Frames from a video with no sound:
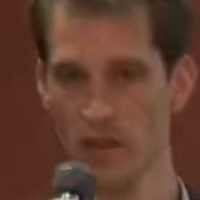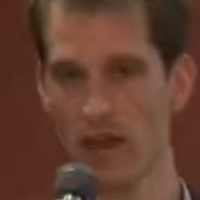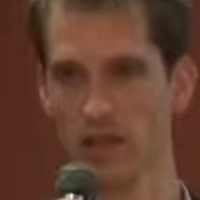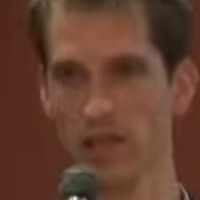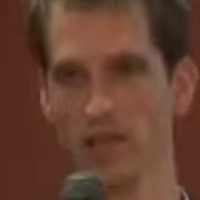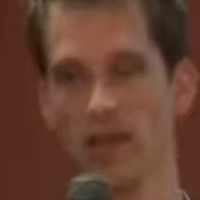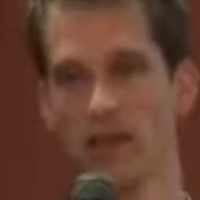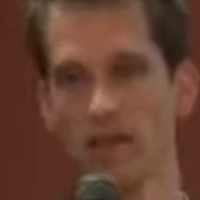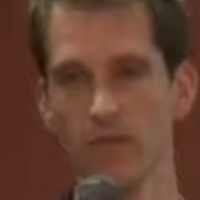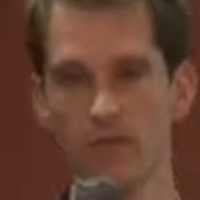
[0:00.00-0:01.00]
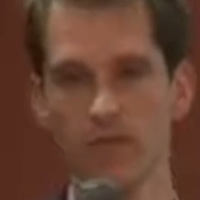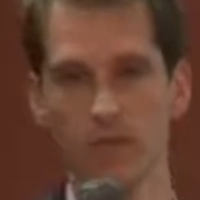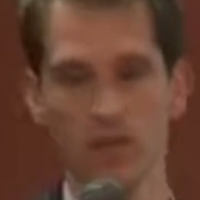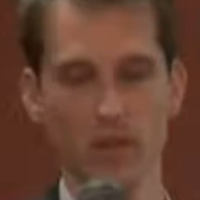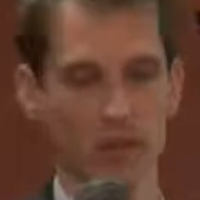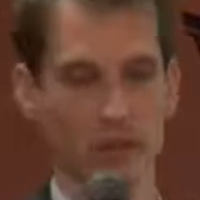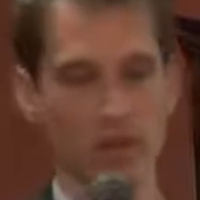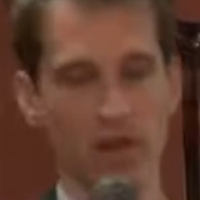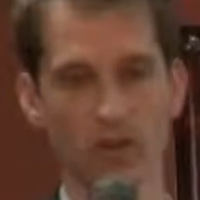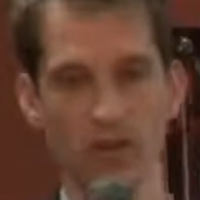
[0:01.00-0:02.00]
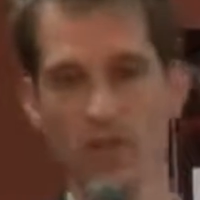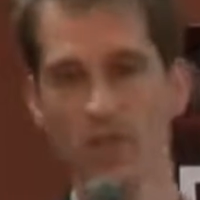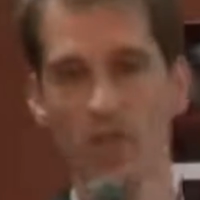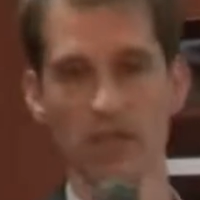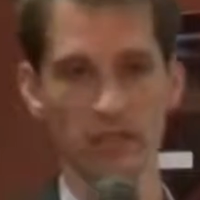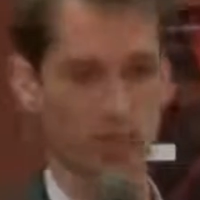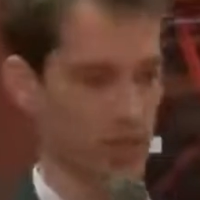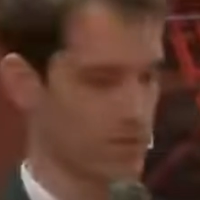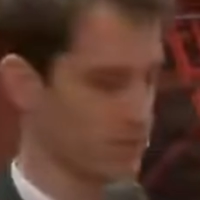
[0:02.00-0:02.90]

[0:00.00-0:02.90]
has saved compared to that baseline.